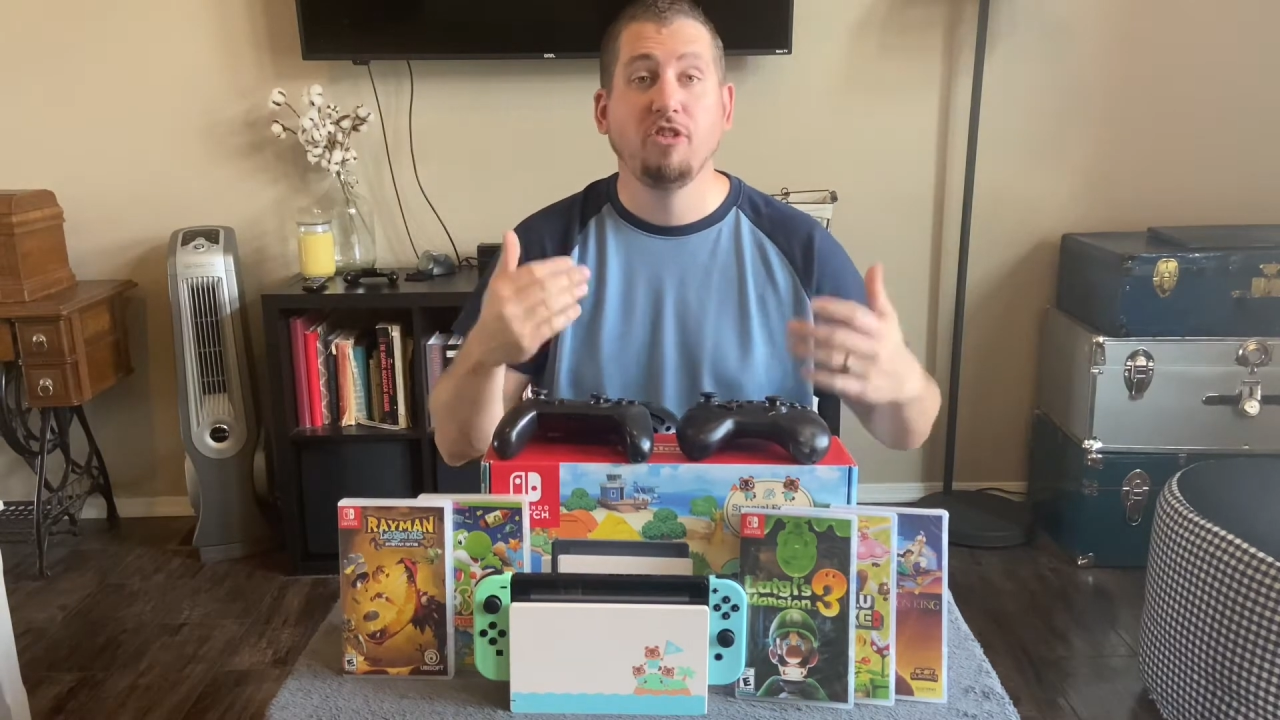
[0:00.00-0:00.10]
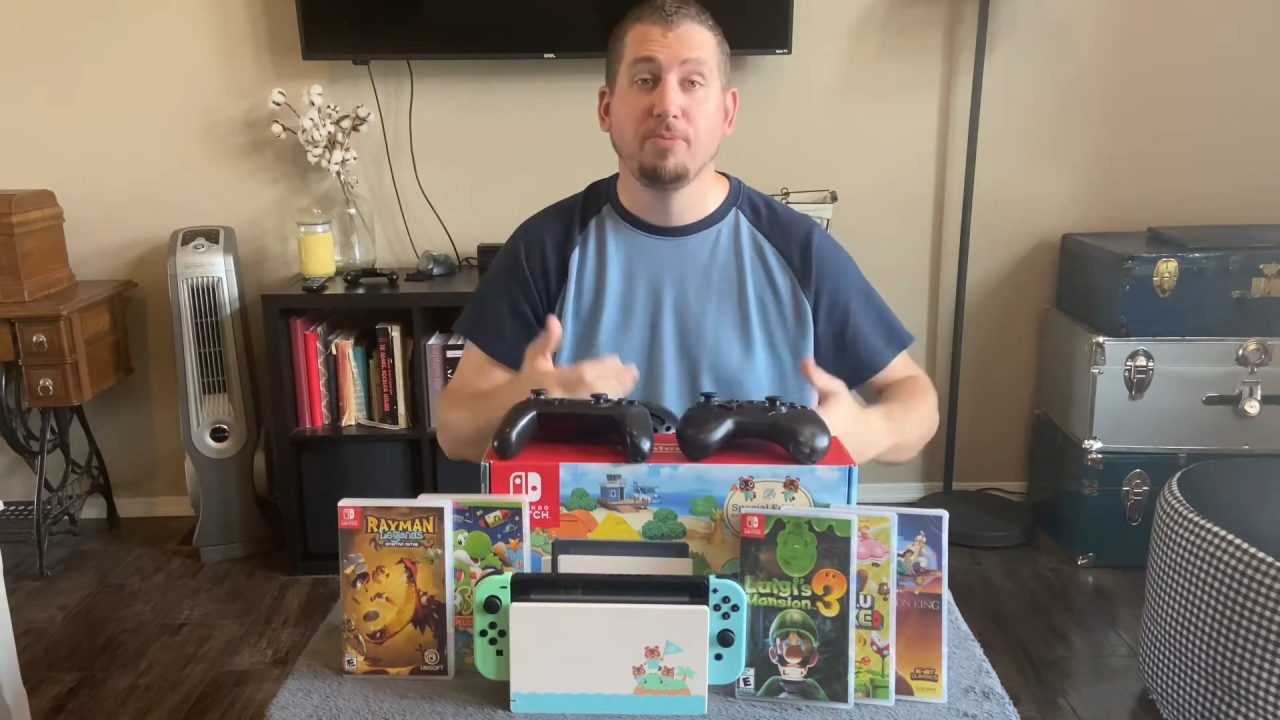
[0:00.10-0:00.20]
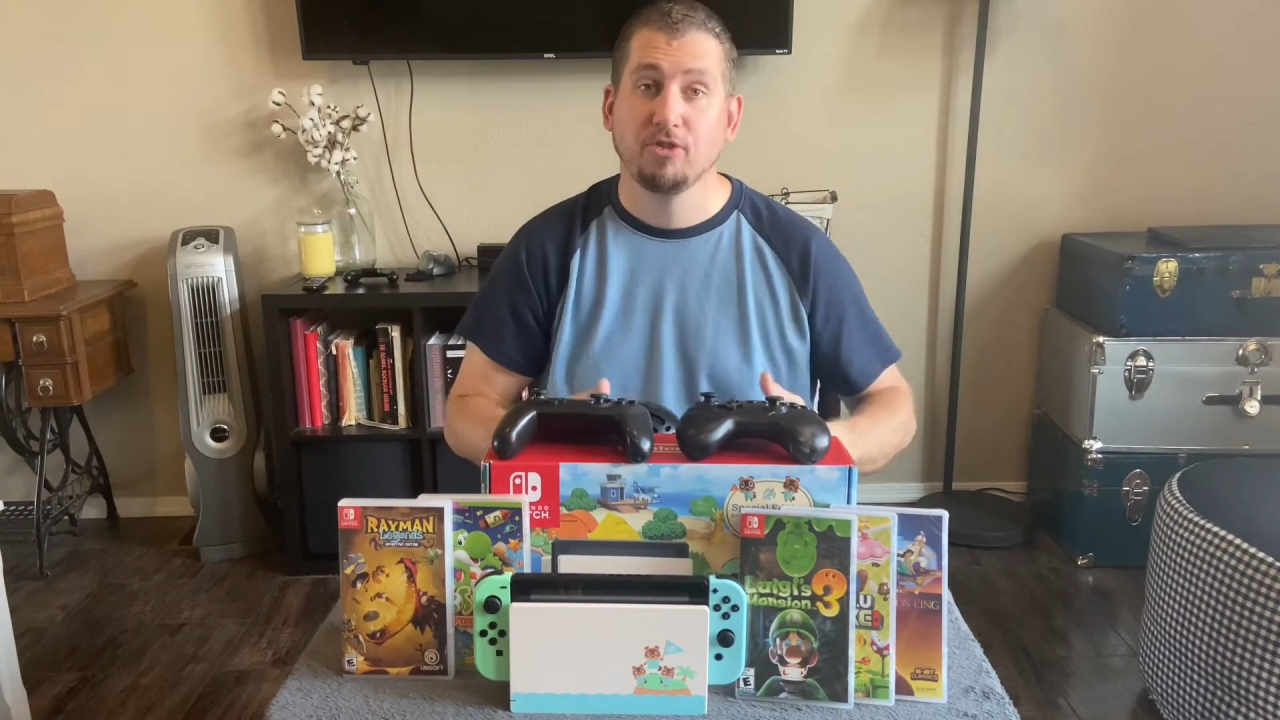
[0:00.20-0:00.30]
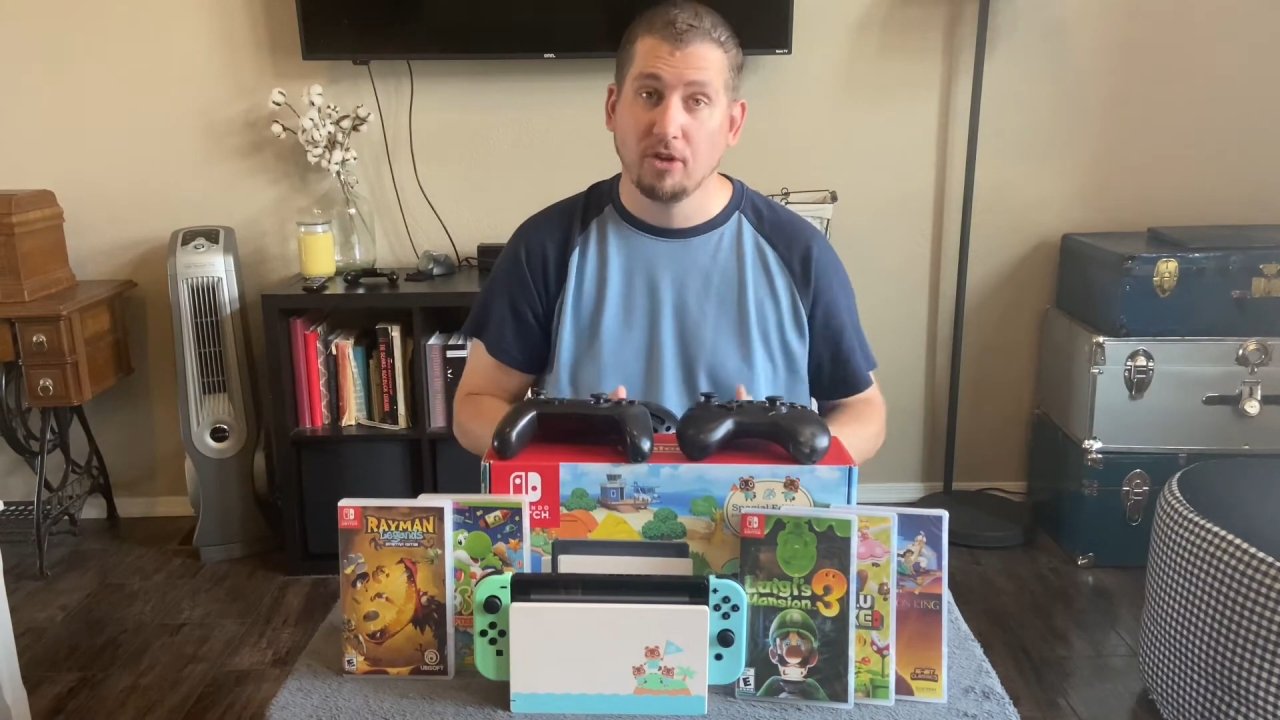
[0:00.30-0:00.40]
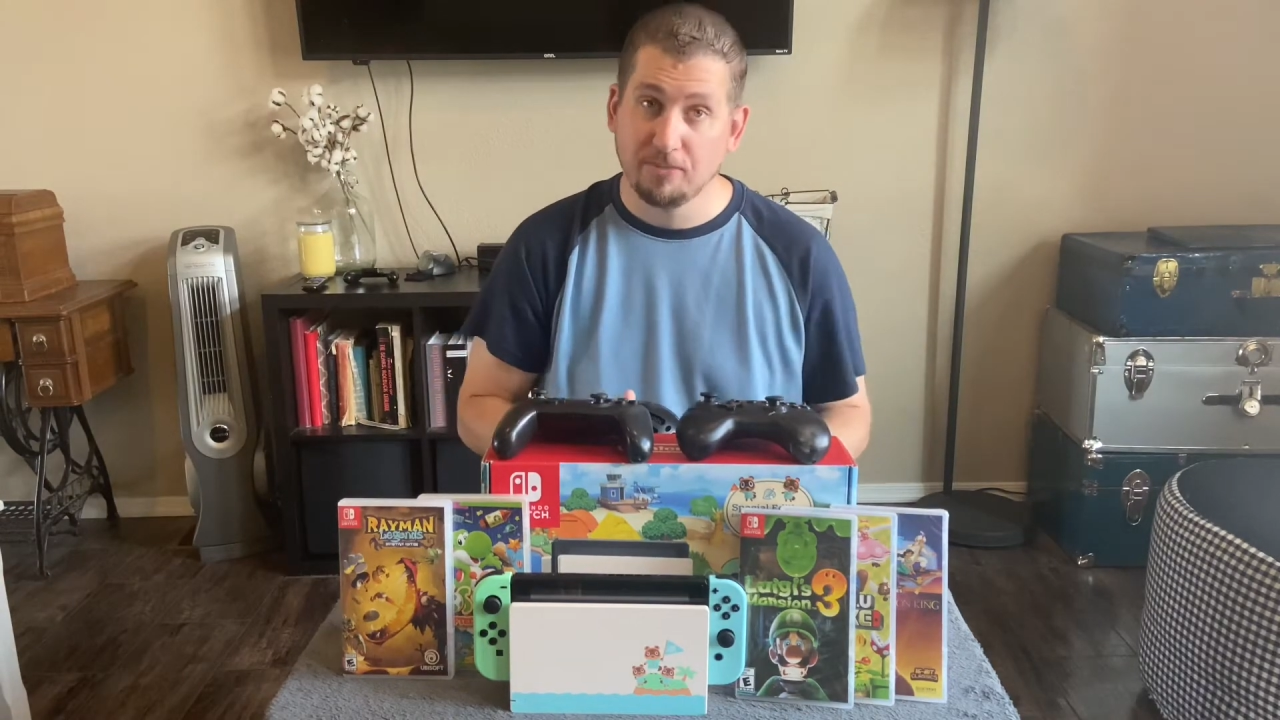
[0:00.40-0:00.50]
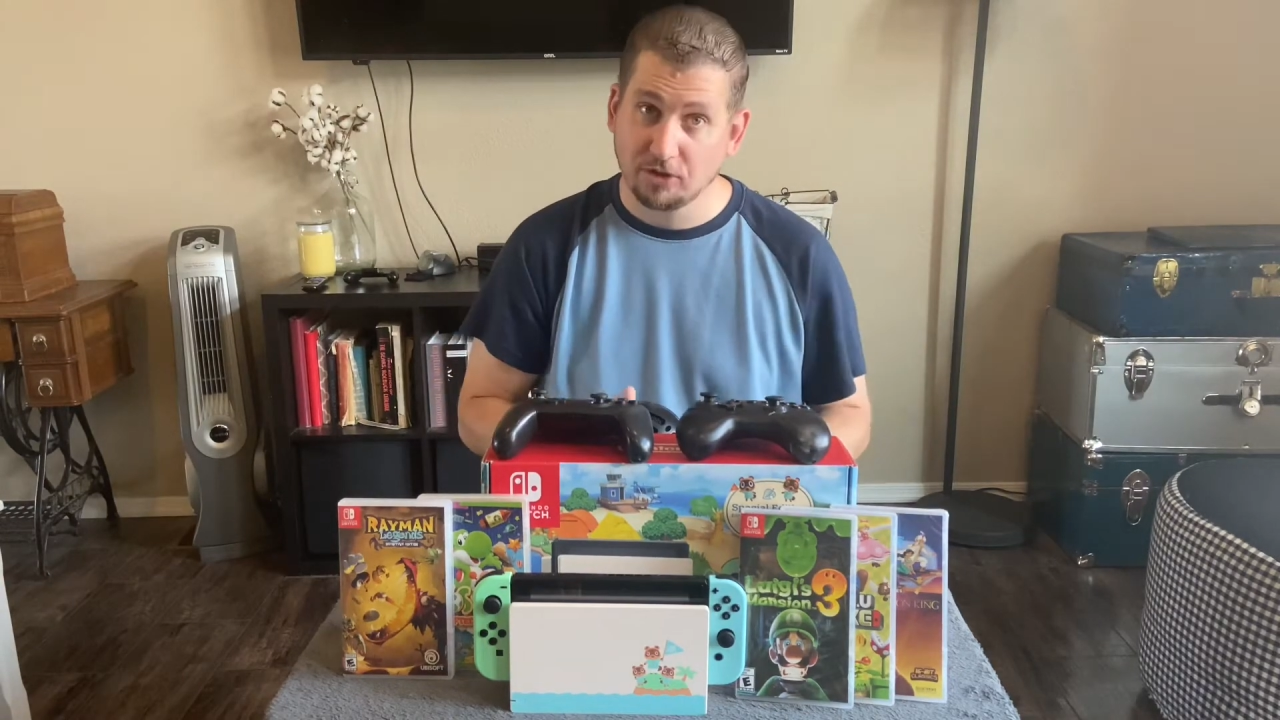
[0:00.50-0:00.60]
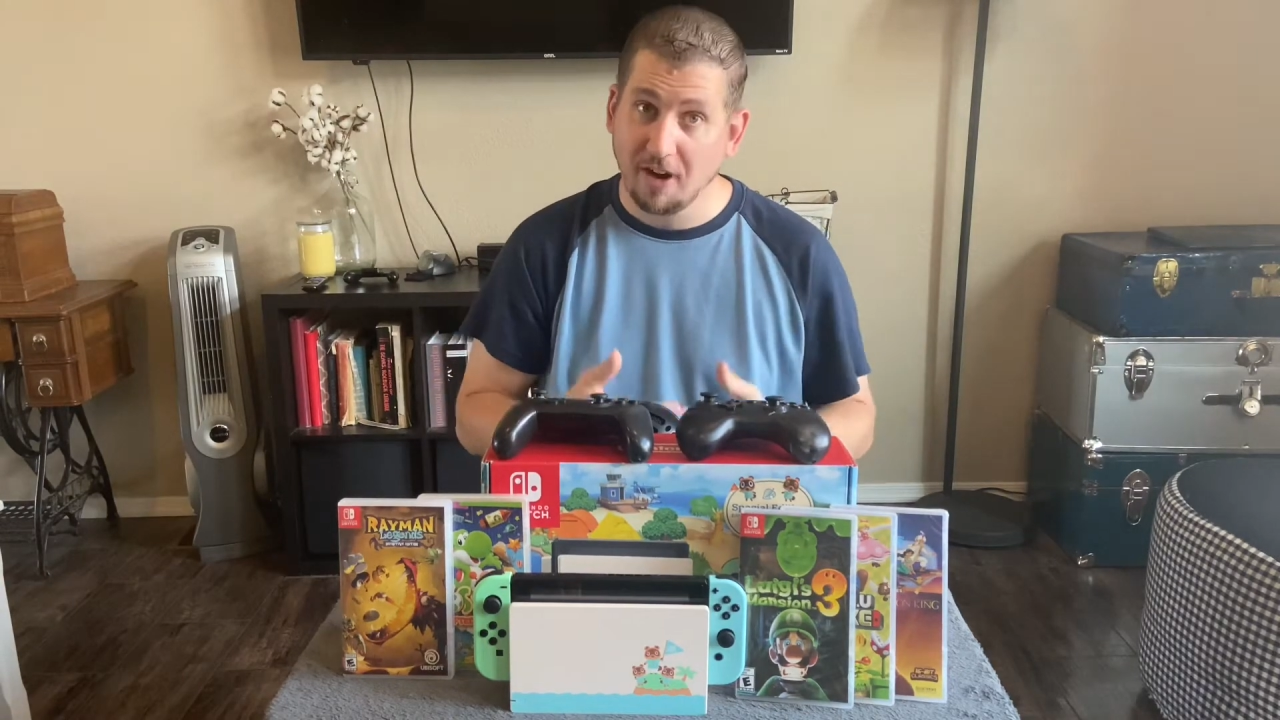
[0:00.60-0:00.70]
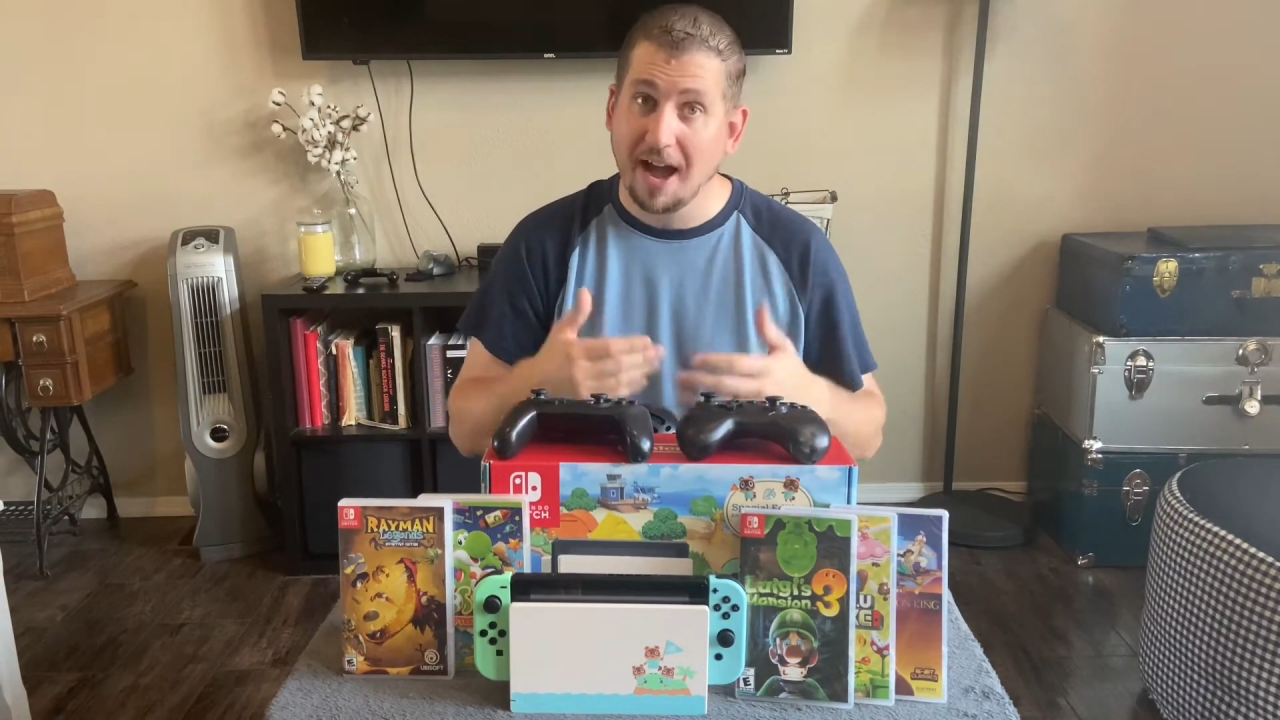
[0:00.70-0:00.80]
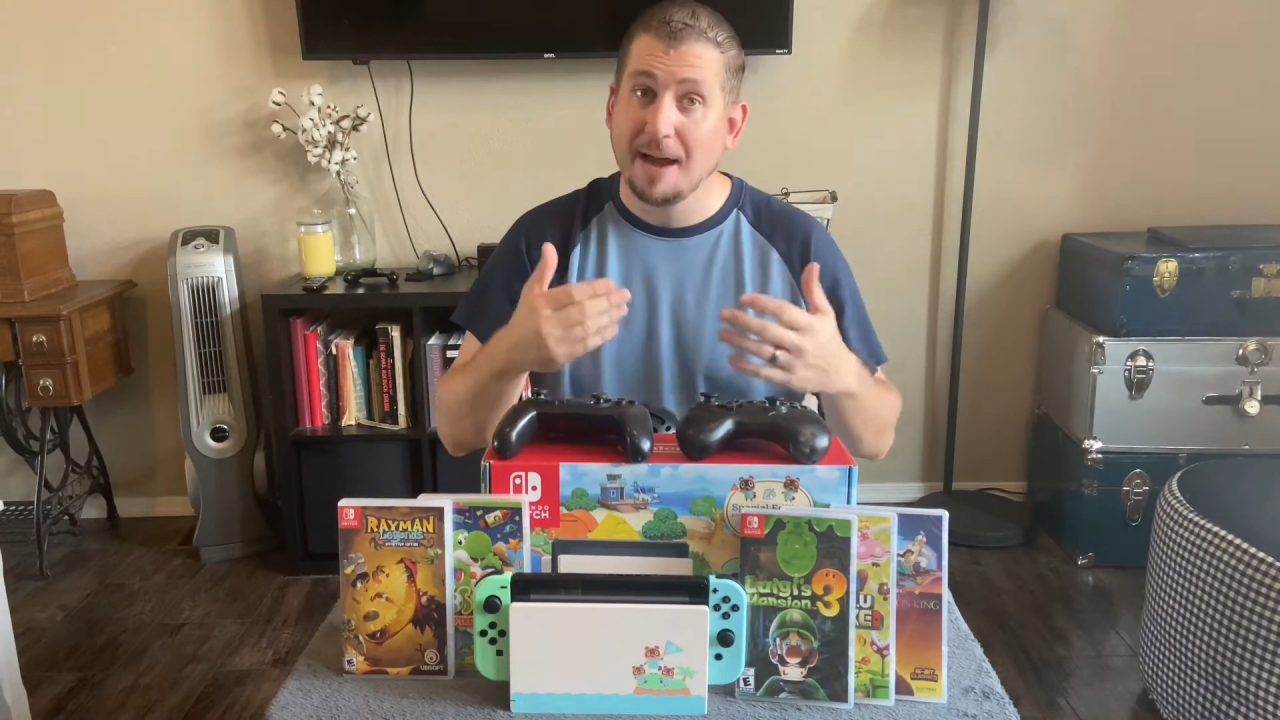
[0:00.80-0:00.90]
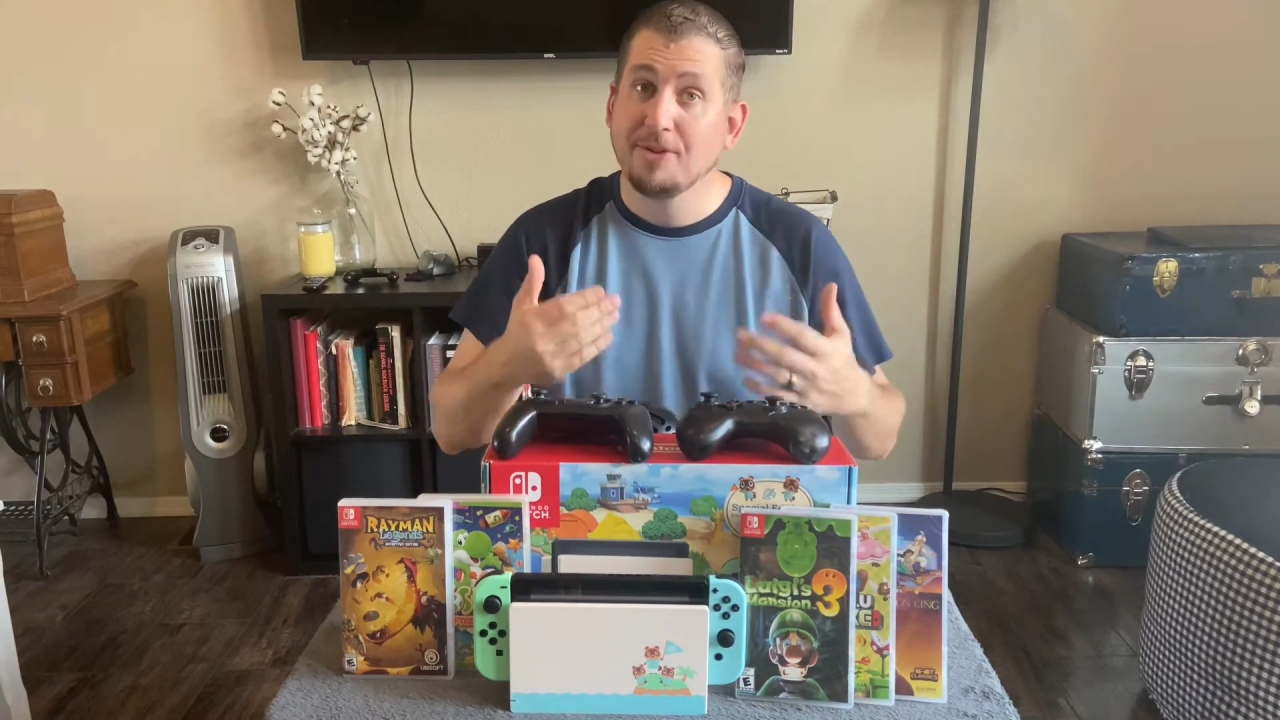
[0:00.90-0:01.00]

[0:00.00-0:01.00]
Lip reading: subscribe